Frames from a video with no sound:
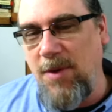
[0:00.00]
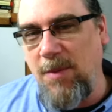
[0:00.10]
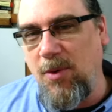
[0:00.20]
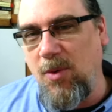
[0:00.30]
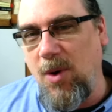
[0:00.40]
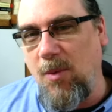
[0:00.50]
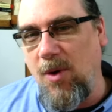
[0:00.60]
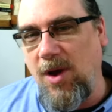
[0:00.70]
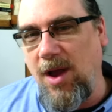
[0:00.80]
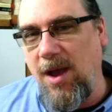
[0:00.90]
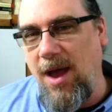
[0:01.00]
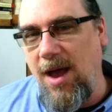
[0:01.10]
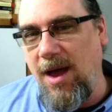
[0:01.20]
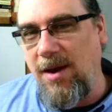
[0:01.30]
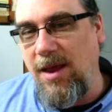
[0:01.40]
people who are working
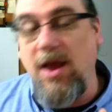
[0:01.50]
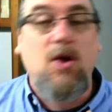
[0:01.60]
on a